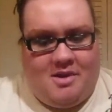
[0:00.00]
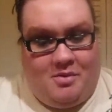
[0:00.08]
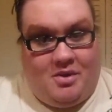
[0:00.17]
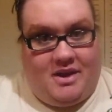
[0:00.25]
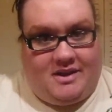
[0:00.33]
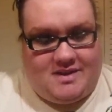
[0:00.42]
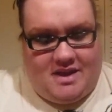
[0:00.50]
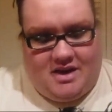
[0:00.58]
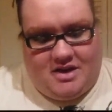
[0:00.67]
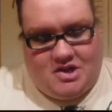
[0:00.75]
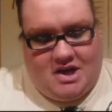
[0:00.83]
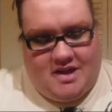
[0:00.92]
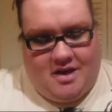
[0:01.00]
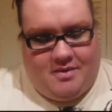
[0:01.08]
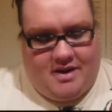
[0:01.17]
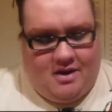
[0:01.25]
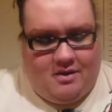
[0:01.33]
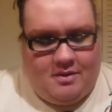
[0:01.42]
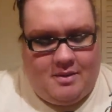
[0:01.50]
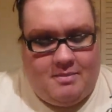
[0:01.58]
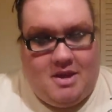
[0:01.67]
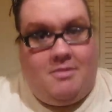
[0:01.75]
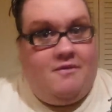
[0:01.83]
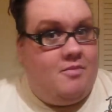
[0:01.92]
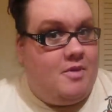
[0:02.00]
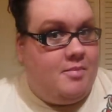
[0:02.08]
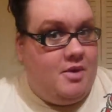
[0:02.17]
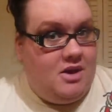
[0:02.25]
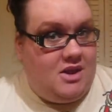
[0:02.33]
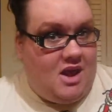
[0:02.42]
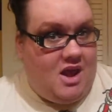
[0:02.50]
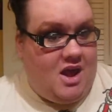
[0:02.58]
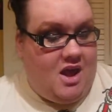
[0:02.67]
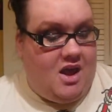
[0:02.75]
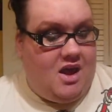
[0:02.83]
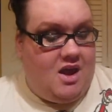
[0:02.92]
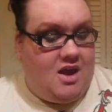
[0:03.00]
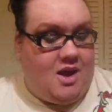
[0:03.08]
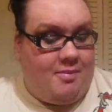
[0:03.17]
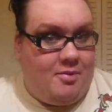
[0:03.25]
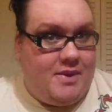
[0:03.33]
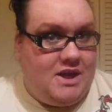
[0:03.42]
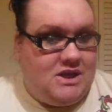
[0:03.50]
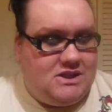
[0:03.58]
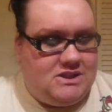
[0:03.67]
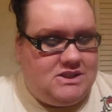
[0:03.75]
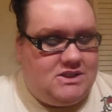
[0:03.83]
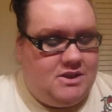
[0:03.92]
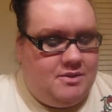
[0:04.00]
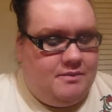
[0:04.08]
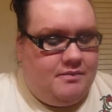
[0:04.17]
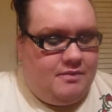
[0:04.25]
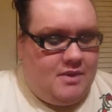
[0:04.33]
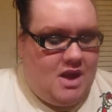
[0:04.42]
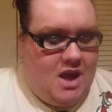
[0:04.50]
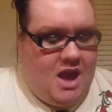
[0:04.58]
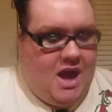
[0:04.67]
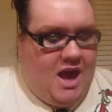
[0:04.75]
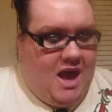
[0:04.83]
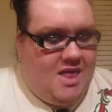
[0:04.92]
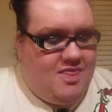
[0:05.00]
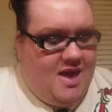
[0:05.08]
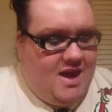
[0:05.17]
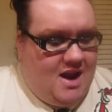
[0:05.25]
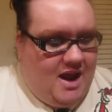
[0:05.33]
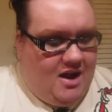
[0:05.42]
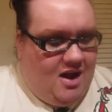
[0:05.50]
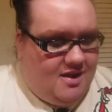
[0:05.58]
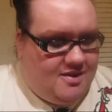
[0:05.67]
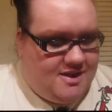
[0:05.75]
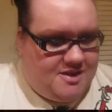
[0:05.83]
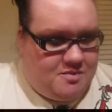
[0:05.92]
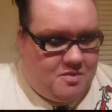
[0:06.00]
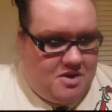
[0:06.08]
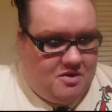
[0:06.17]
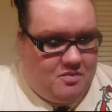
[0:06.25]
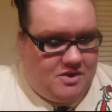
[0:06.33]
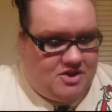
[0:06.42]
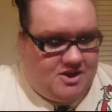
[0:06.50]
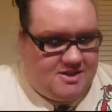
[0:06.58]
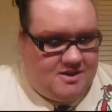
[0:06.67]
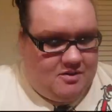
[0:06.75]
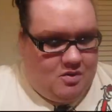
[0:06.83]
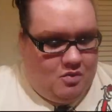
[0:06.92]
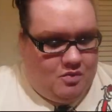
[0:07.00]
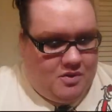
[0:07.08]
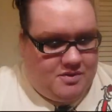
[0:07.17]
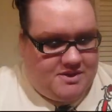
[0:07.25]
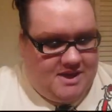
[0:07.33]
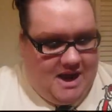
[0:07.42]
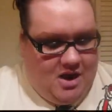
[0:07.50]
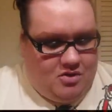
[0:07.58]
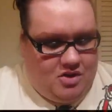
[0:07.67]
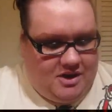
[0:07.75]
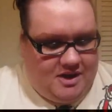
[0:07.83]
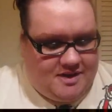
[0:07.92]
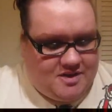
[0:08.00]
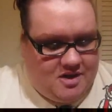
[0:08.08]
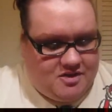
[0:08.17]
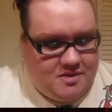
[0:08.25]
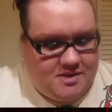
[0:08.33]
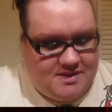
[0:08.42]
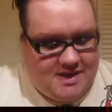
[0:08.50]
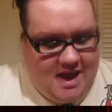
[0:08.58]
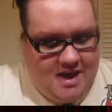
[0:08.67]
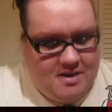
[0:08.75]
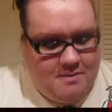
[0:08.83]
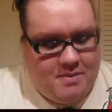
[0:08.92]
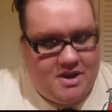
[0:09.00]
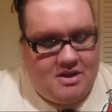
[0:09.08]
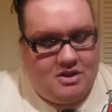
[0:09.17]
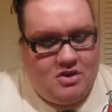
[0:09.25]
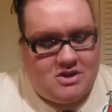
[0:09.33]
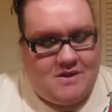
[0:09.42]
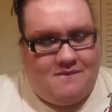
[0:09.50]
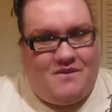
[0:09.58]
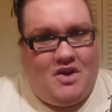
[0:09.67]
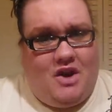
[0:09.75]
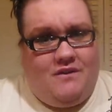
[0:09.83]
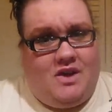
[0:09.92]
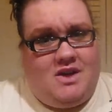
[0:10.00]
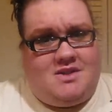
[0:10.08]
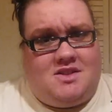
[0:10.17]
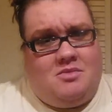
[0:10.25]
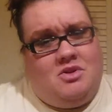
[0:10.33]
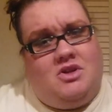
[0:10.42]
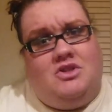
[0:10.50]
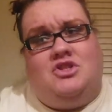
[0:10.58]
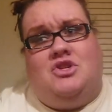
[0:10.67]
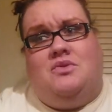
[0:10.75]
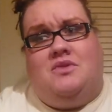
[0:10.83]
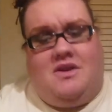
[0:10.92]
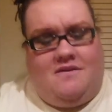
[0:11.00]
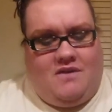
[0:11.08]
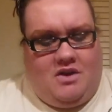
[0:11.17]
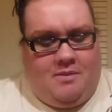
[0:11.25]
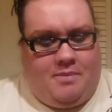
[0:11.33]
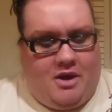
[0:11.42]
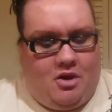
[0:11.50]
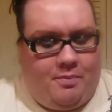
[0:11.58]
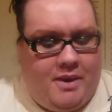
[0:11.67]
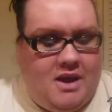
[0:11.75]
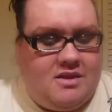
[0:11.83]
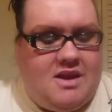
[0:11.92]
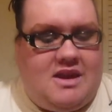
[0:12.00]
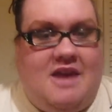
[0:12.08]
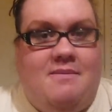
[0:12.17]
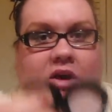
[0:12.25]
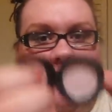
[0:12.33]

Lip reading: I'm really excited to try that one out. Maybe for my birthday, a couple weeks. And then I got this one, which is in Rosy Outlook, and it's also a satin, but it looks very, very similar to the very pale pink that came